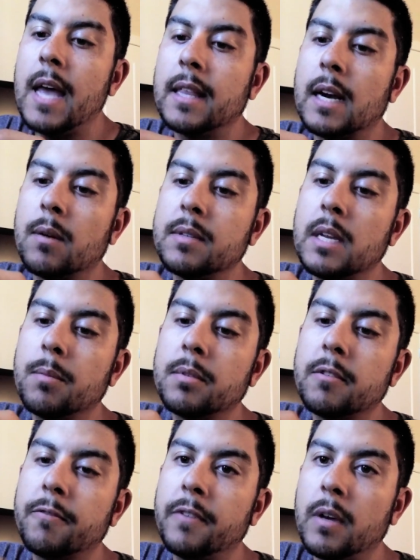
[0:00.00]
and then I was
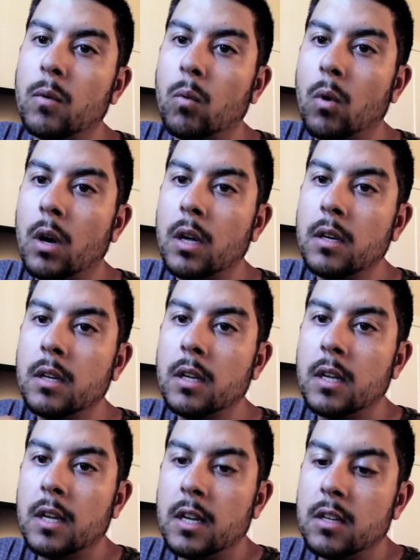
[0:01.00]
able to fit
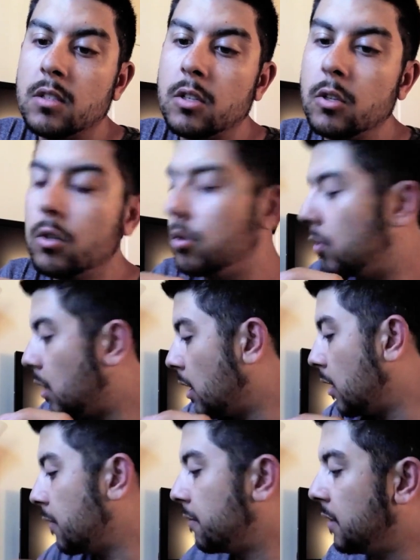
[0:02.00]
2
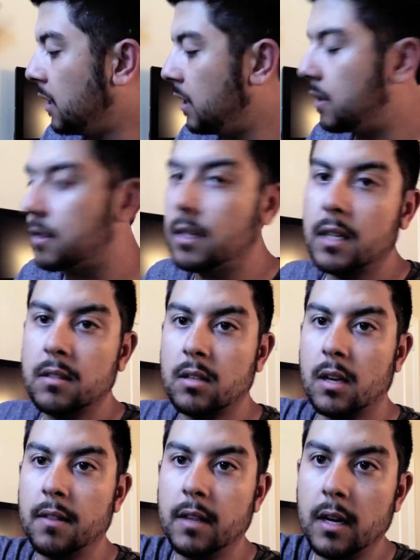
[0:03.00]
of these
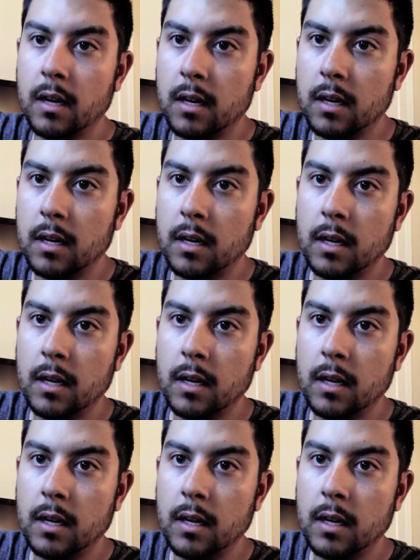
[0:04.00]
nuts on there,